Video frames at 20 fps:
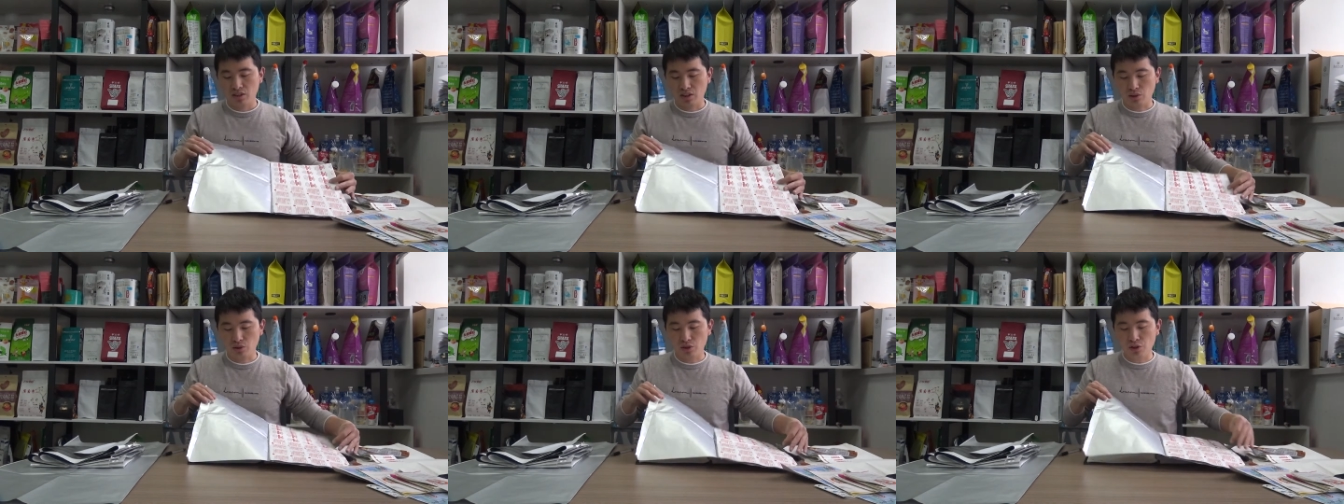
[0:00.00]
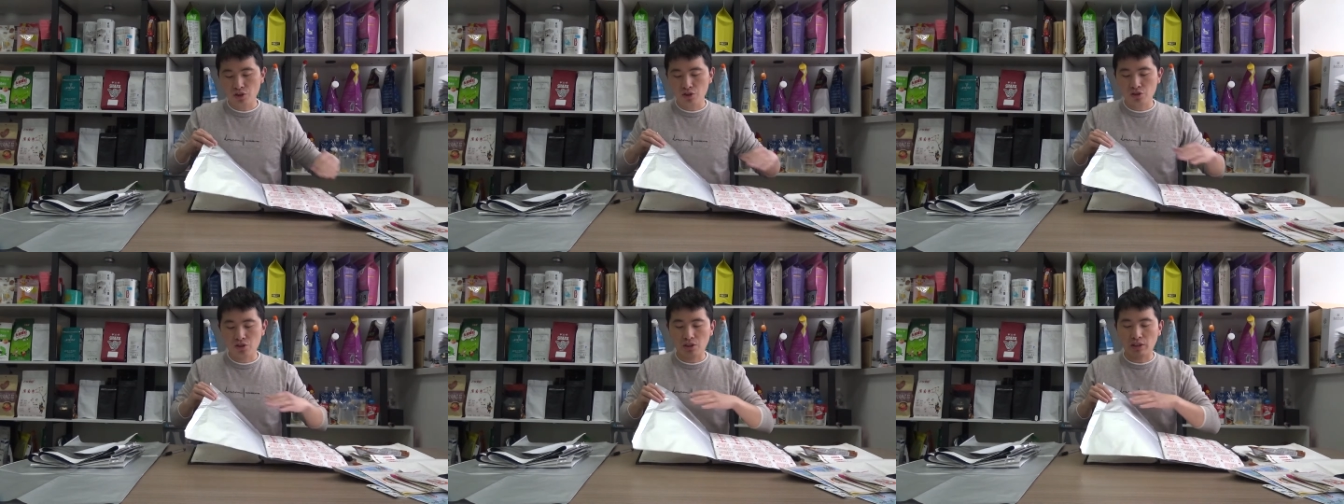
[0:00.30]
it
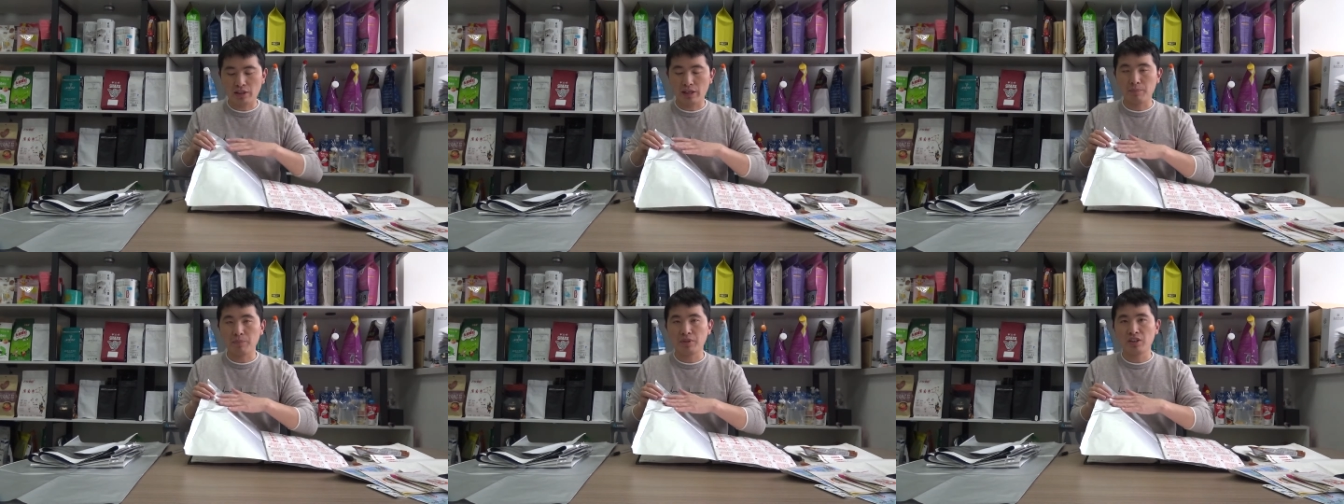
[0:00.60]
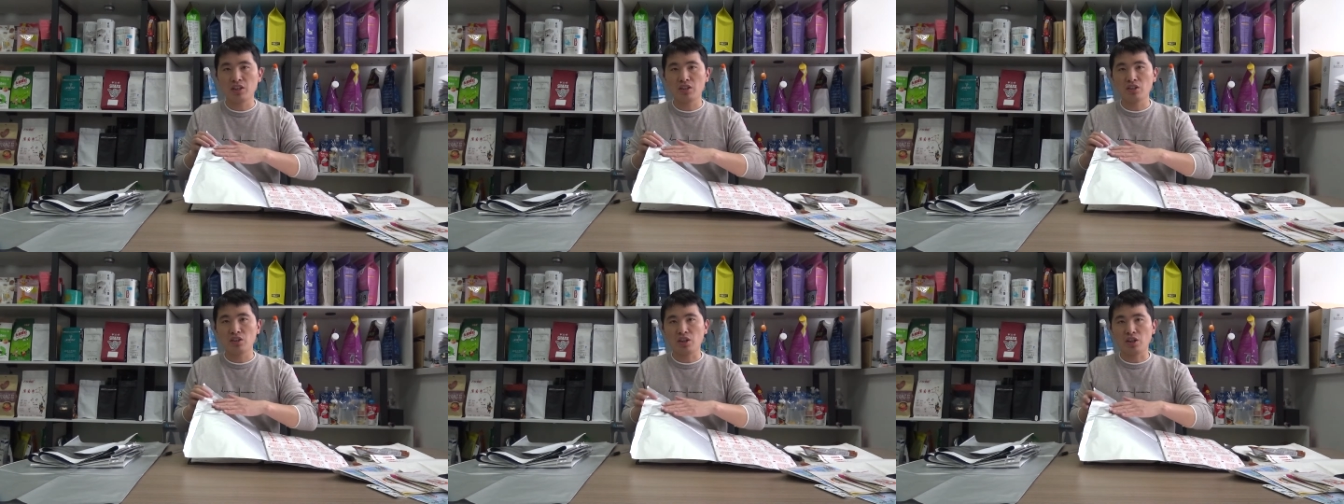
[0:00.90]
is
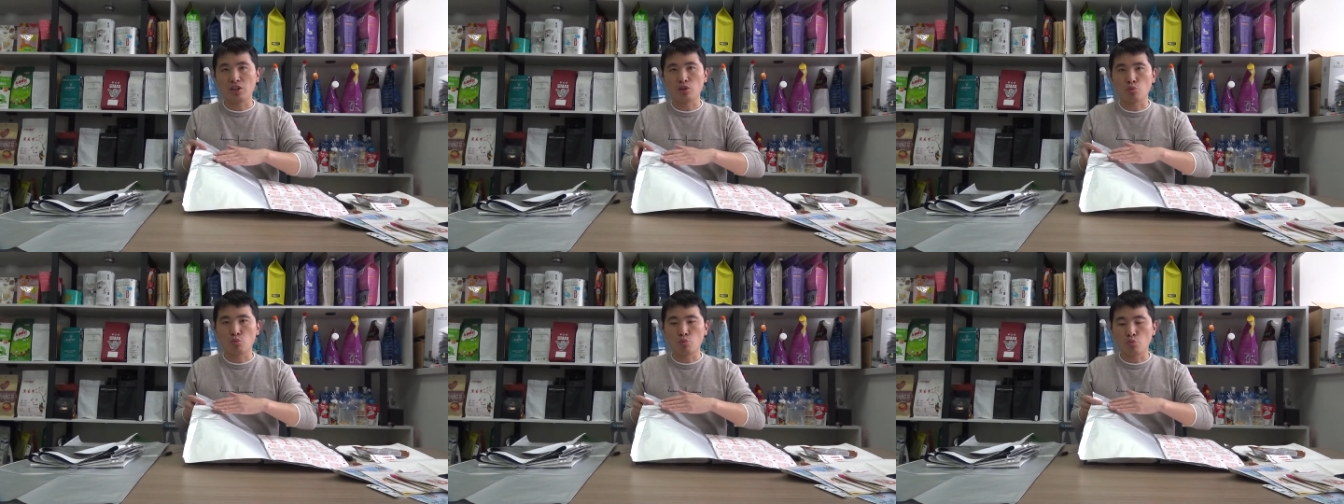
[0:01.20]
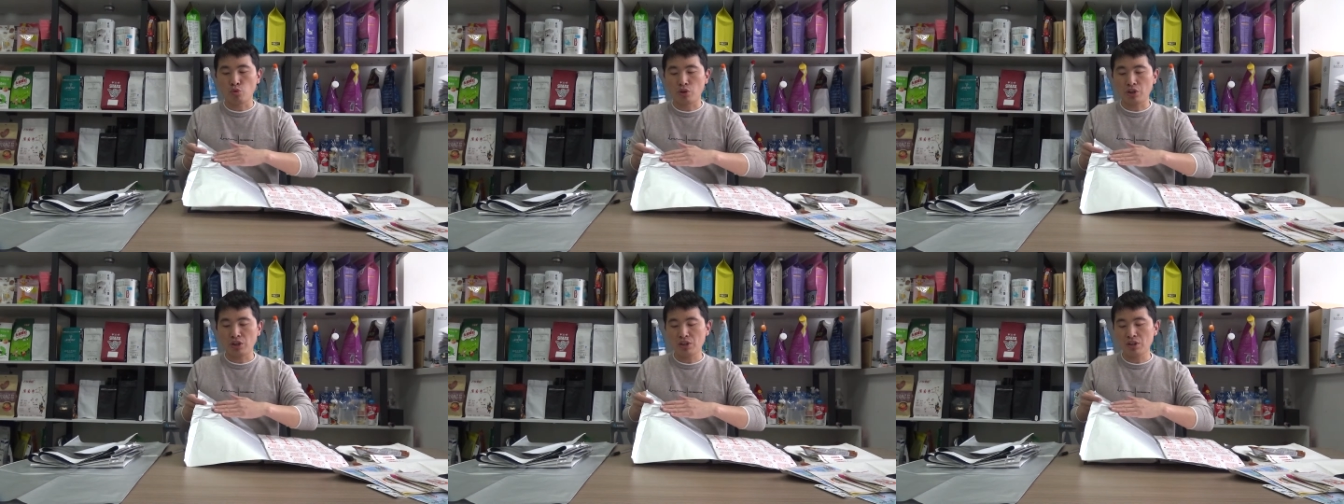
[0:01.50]
laminated
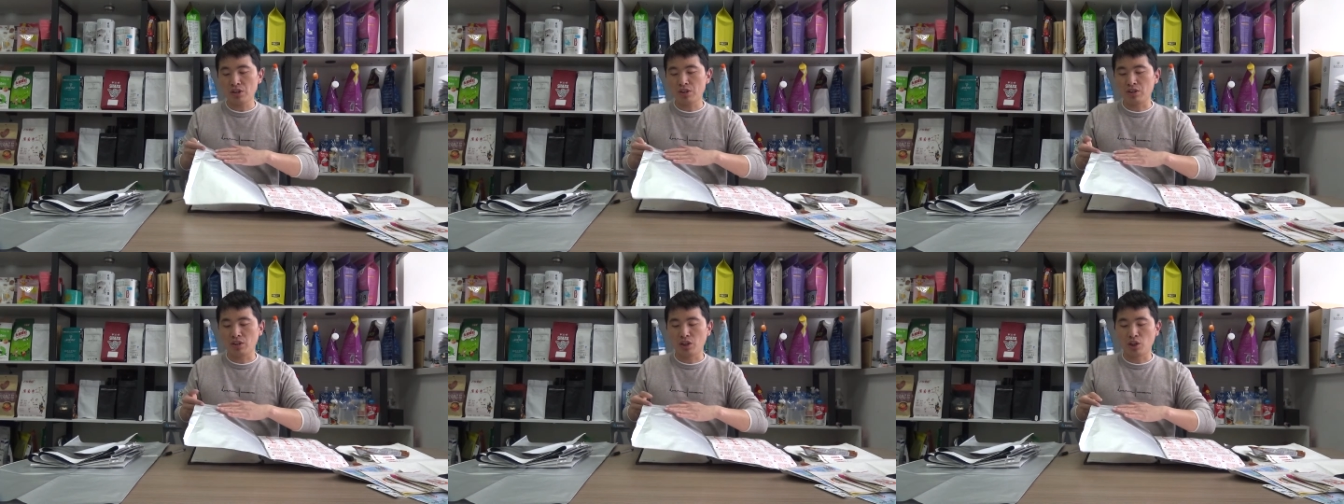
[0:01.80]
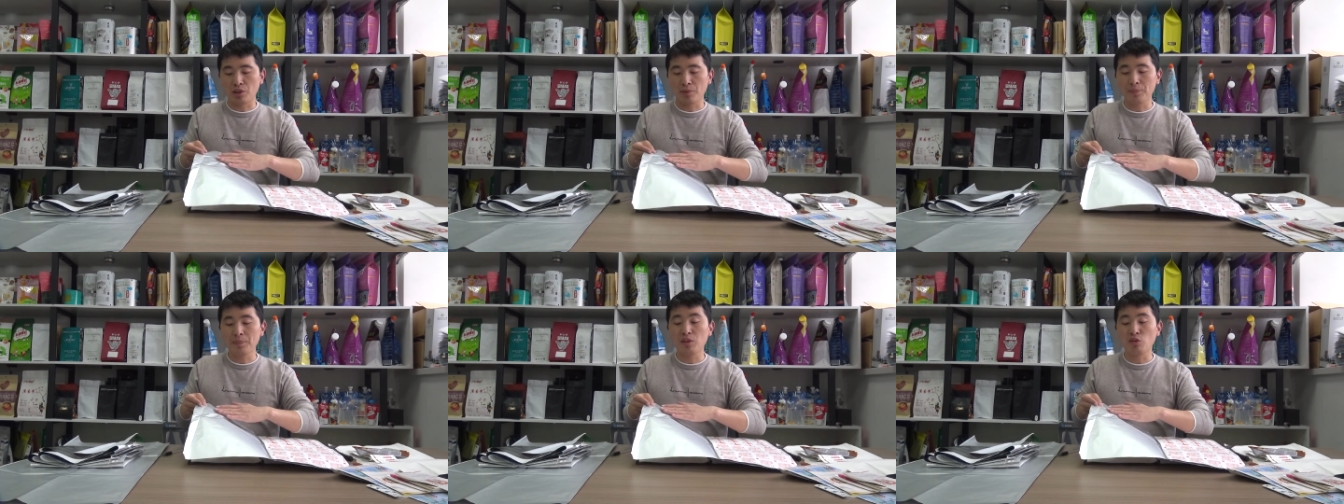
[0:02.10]
with
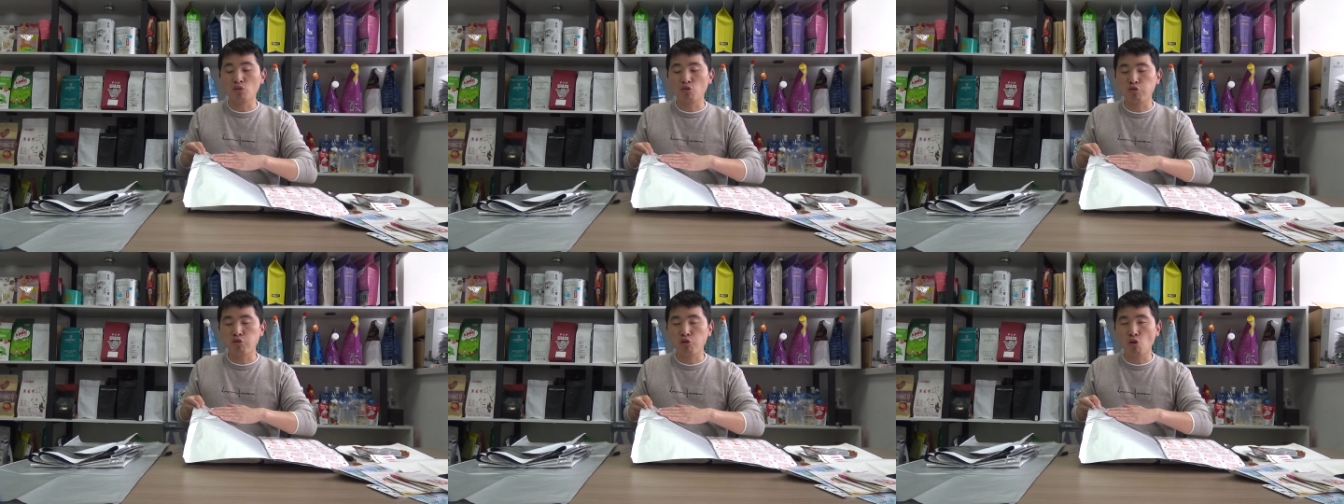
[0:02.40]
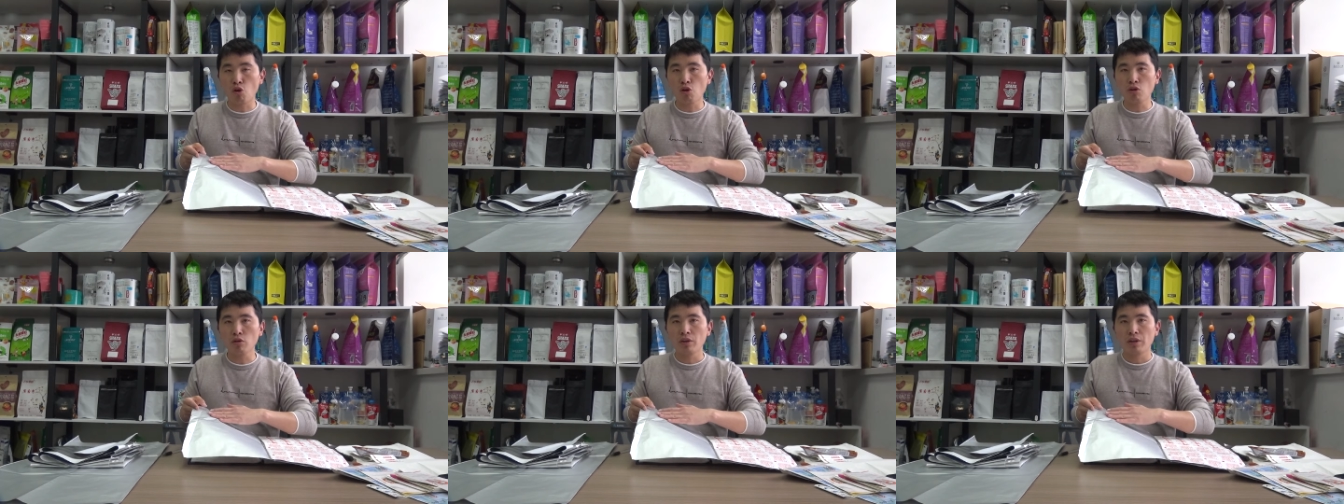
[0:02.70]
aluminum
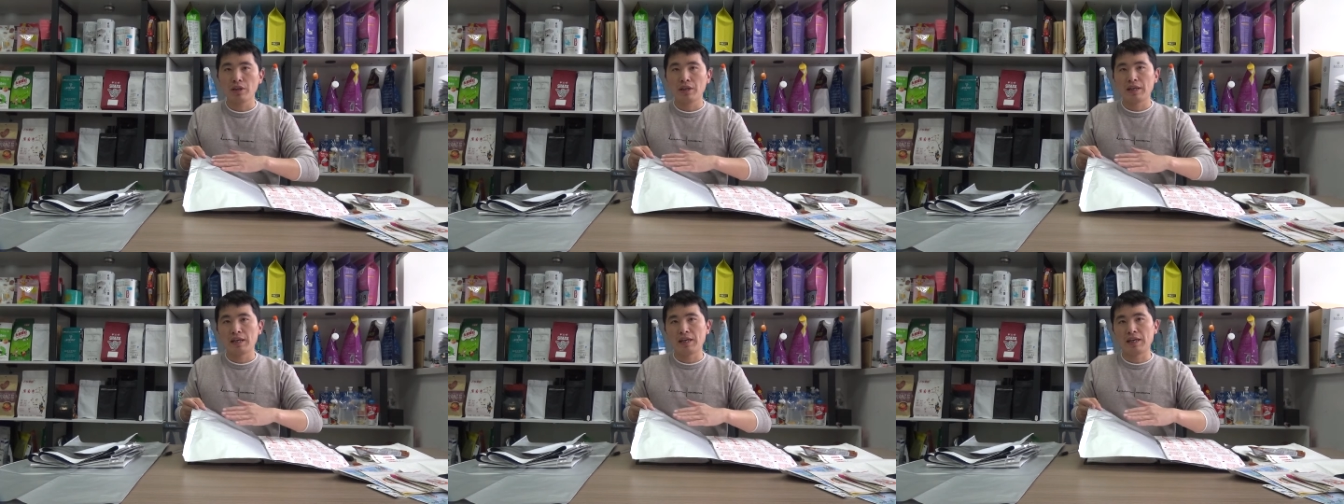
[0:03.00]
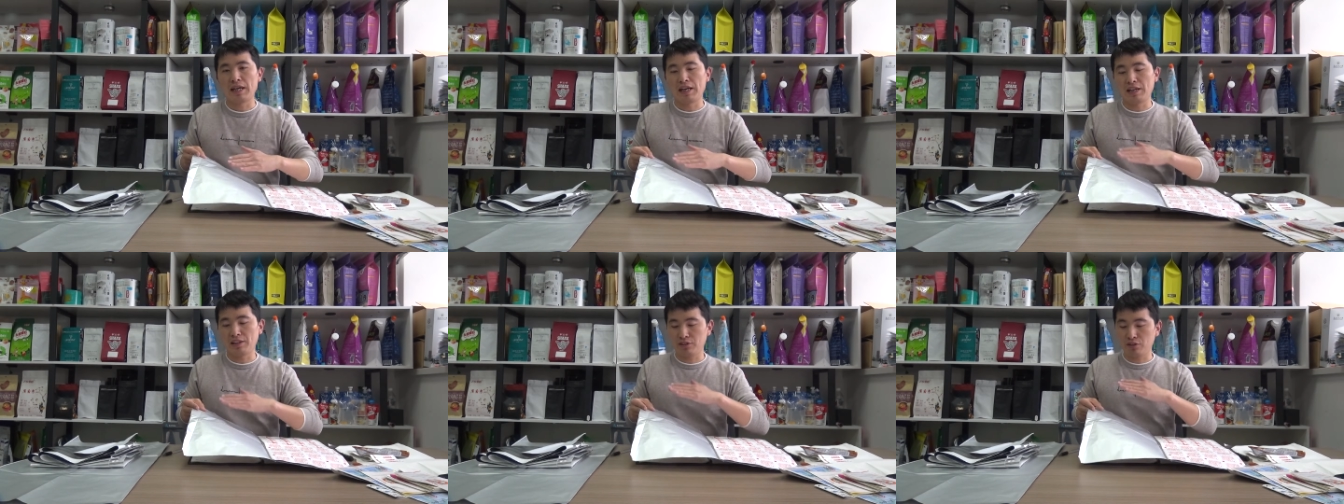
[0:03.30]
foil
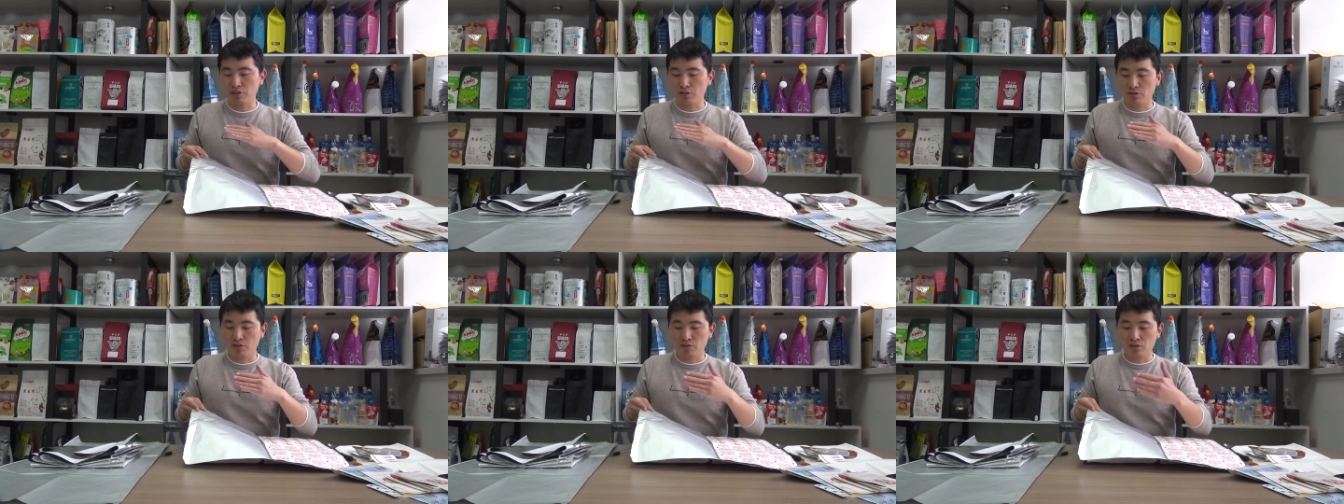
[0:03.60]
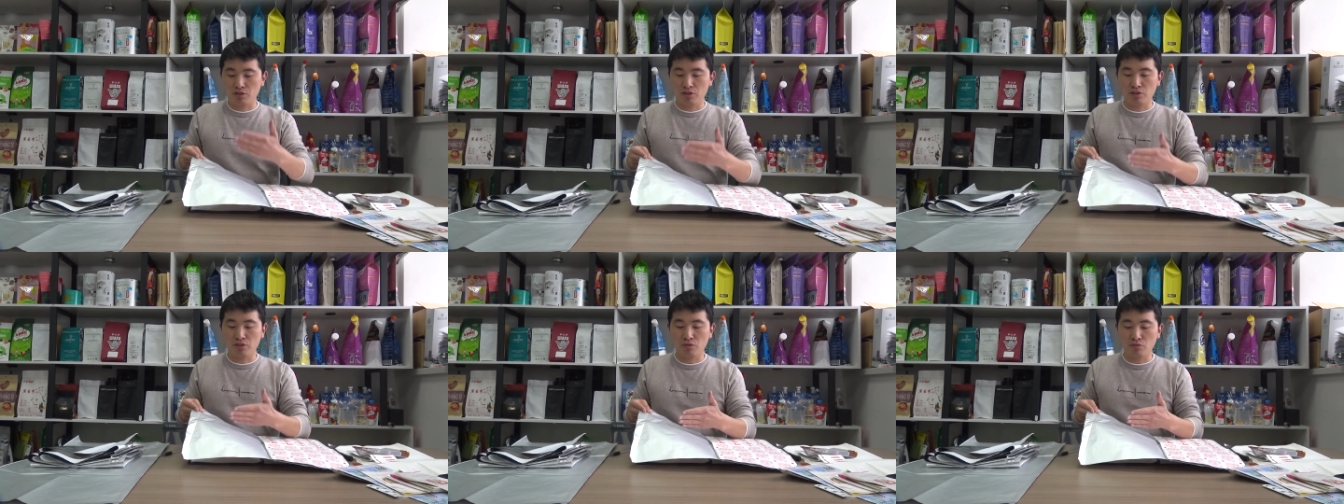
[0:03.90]
and
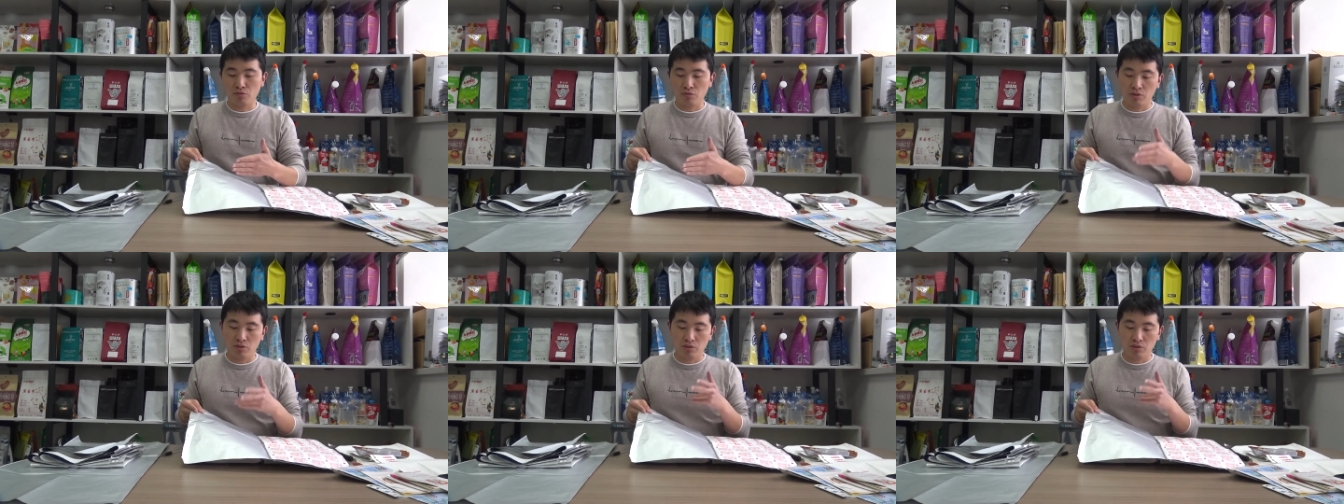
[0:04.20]
the